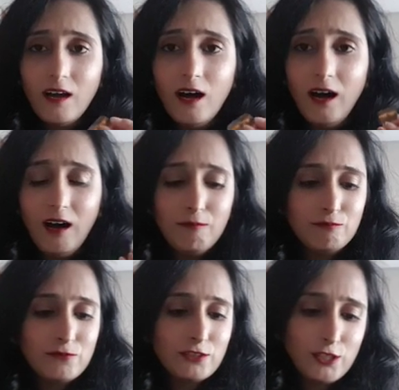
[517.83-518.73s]

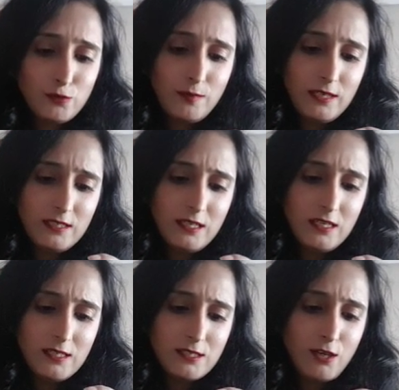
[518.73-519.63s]
So this one
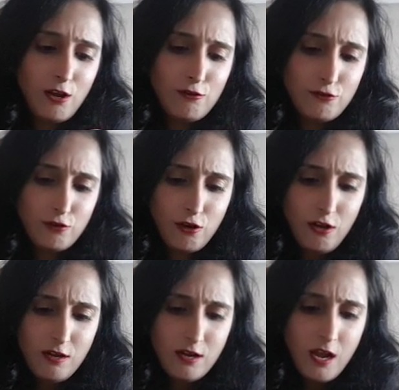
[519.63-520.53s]
is called
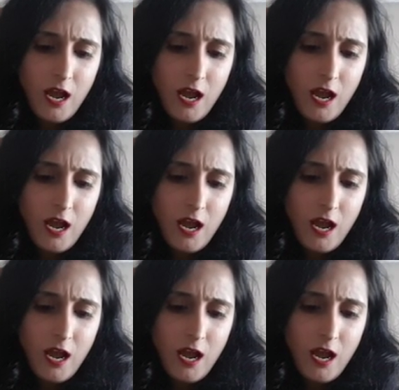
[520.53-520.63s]
Ruco.